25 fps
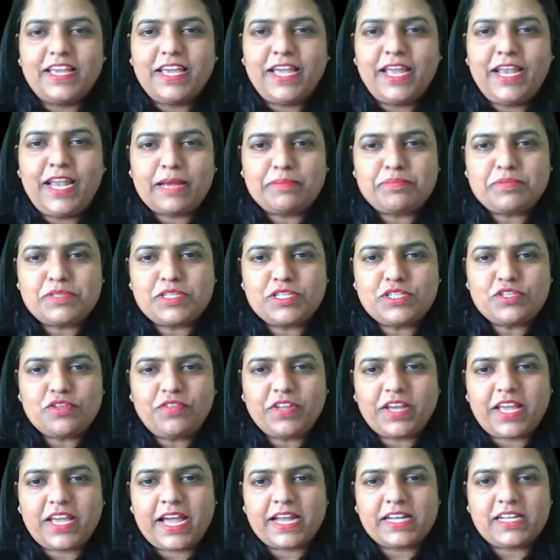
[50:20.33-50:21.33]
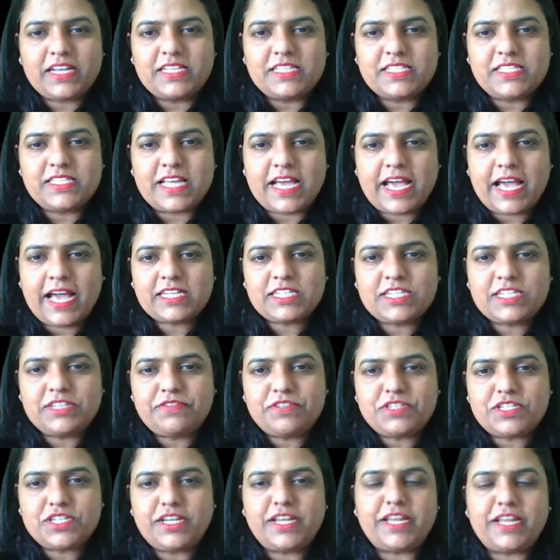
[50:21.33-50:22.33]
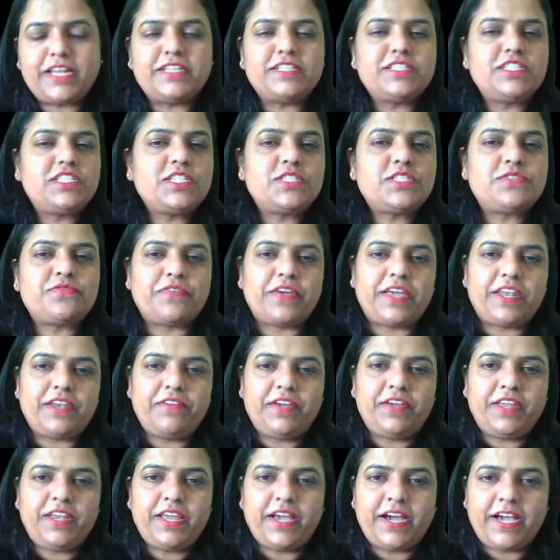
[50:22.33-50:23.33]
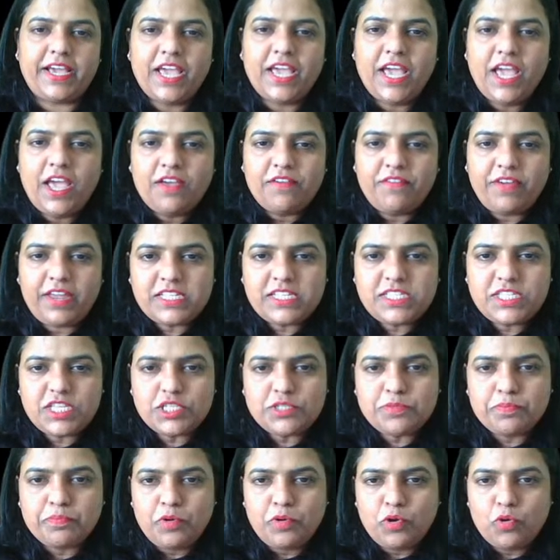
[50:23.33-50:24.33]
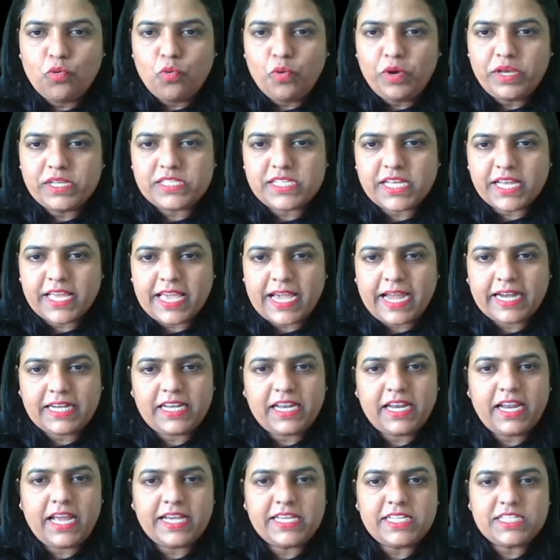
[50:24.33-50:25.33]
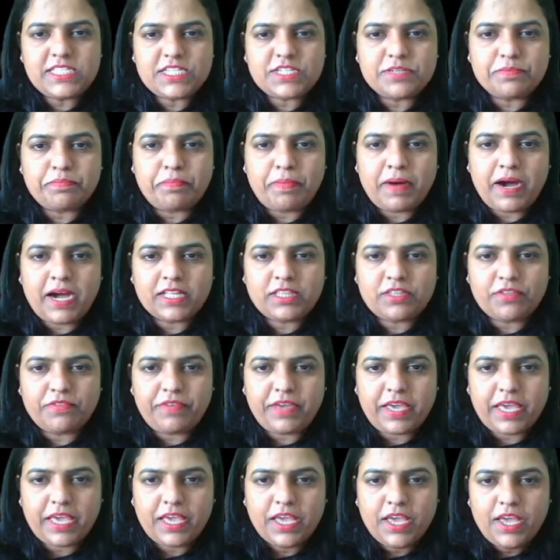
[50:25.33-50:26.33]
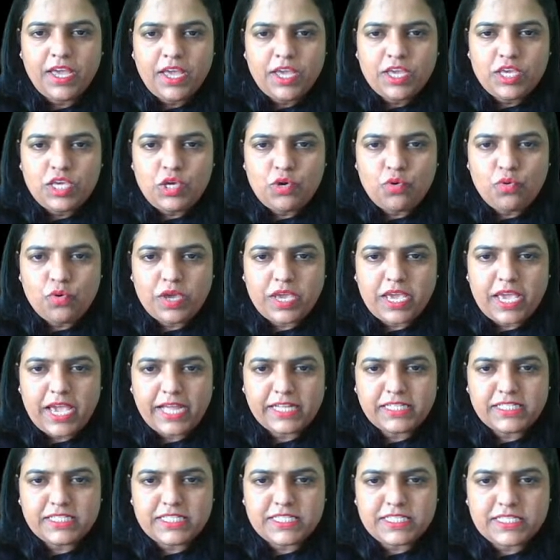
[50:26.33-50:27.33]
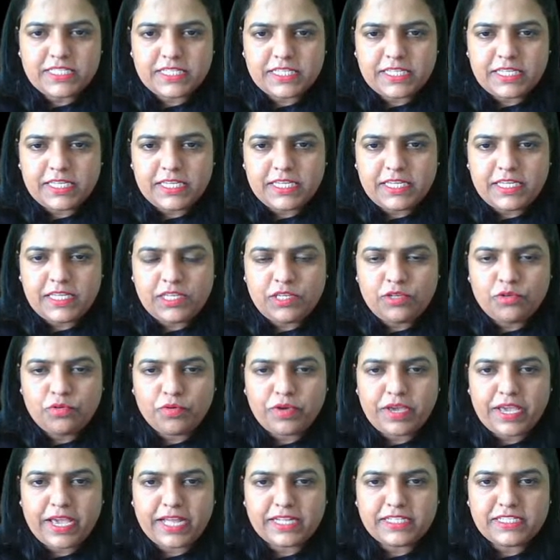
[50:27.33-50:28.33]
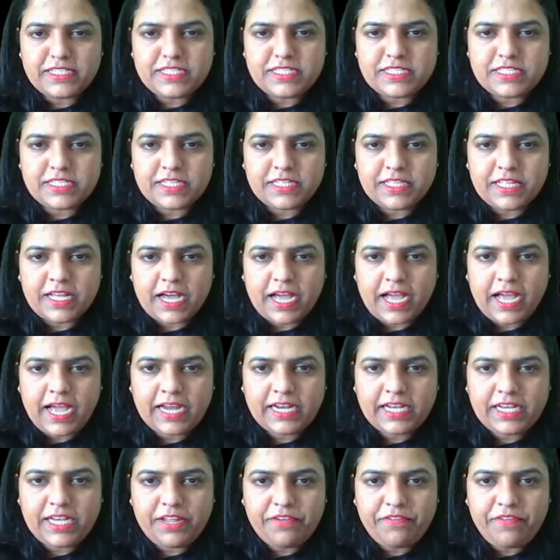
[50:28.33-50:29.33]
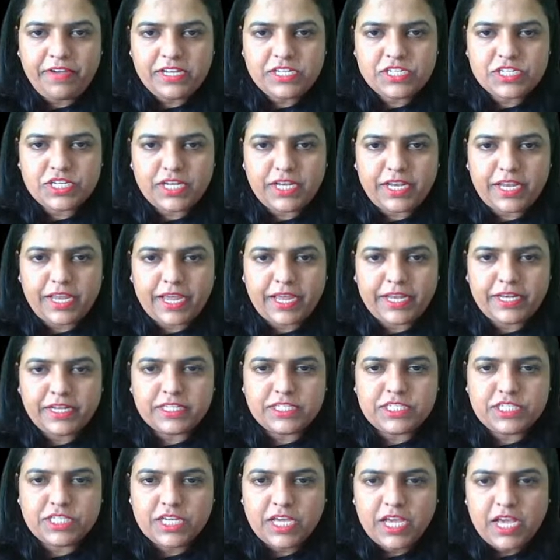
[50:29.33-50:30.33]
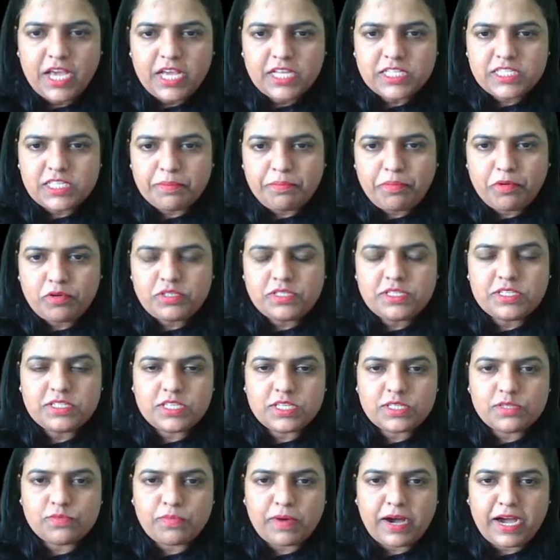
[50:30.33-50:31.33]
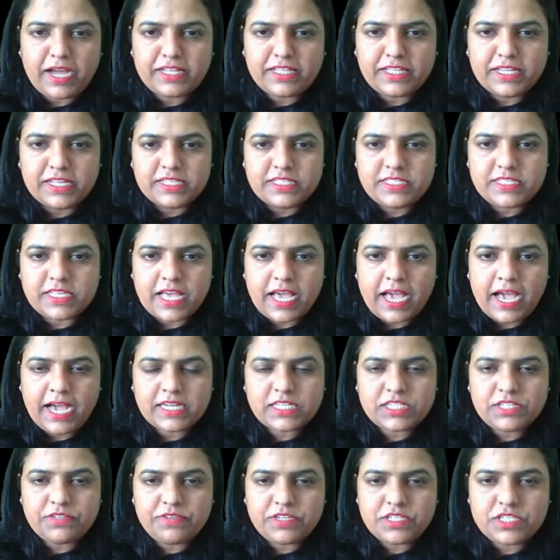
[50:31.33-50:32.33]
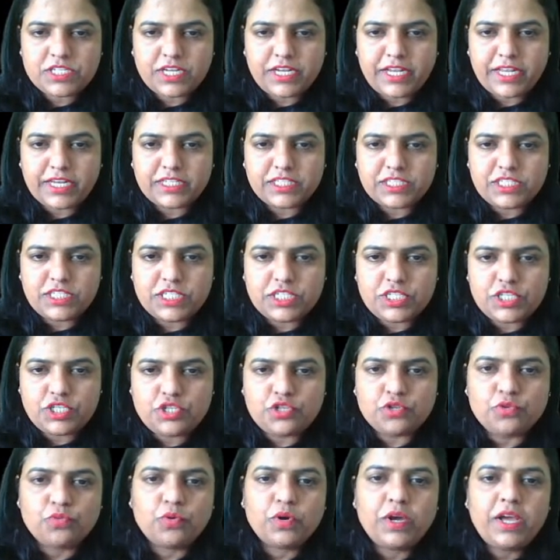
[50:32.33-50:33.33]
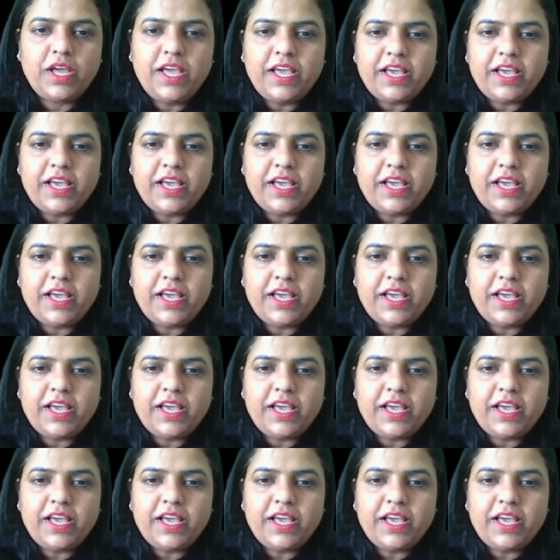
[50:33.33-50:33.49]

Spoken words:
In absence of the catalyst, the activation energy is very very high, whereas this blue is a catalyzed pathway. You can see the activation energy. Suppose this is 1, this activation energy 2.